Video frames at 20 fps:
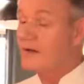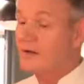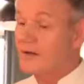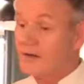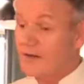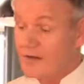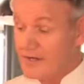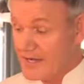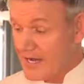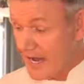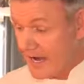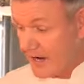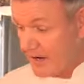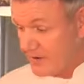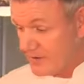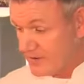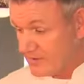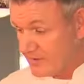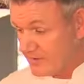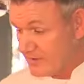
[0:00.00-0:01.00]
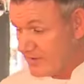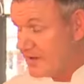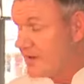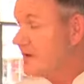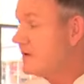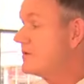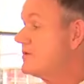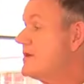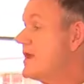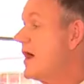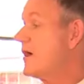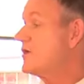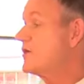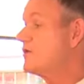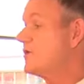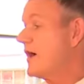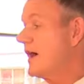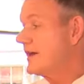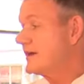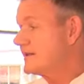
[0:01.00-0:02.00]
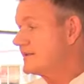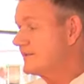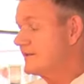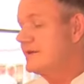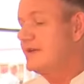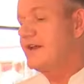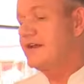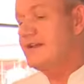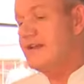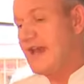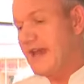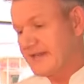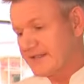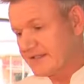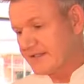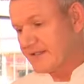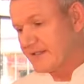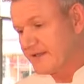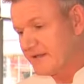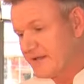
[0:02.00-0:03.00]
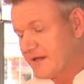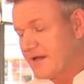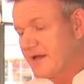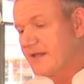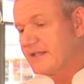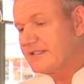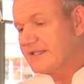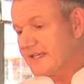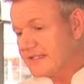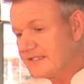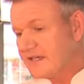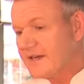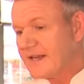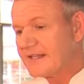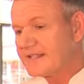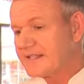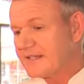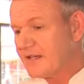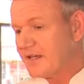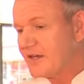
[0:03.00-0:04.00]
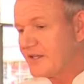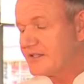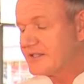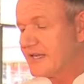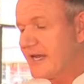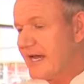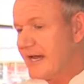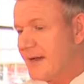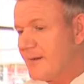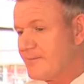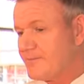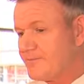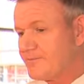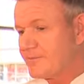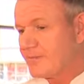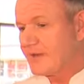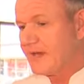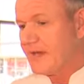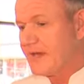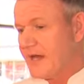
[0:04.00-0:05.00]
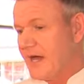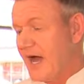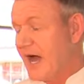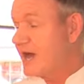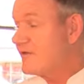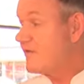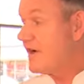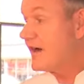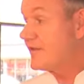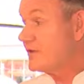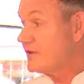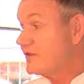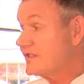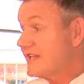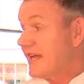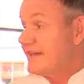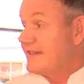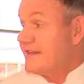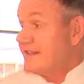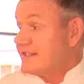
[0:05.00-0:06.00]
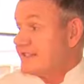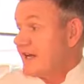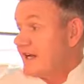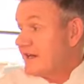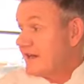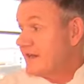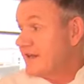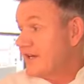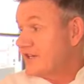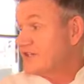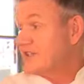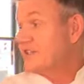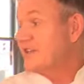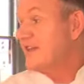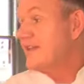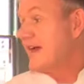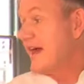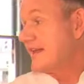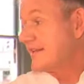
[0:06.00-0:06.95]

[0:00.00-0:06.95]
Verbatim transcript: No. No, you're time. right. It didn't yes. turn out so good. Didn't turn out so good. Um, I'd rather you stay this side of the kitchen than that